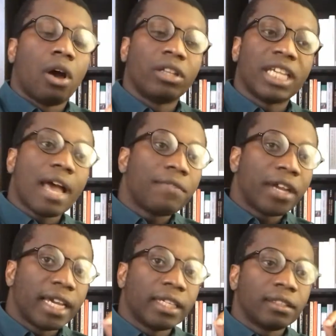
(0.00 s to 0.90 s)
On the
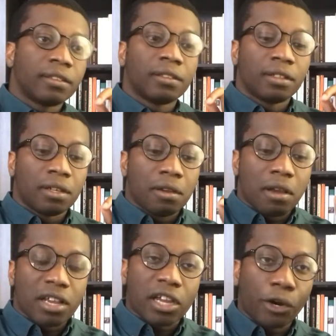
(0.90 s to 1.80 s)
other hand,
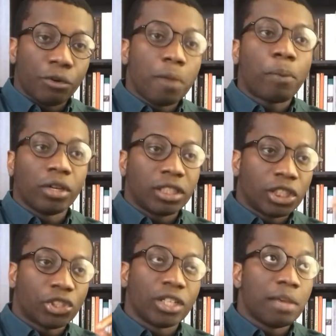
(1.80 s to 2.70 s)
career
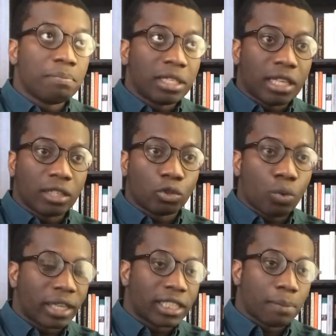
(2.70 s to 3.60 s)
politician, let me take
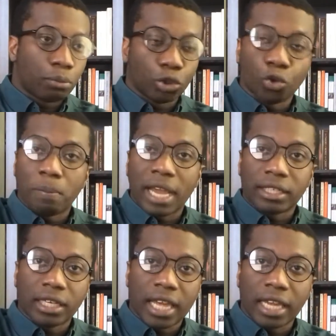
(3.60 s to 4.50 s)
two examples, Joe
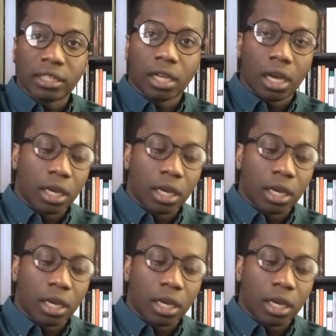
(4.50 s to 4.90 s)
Biden and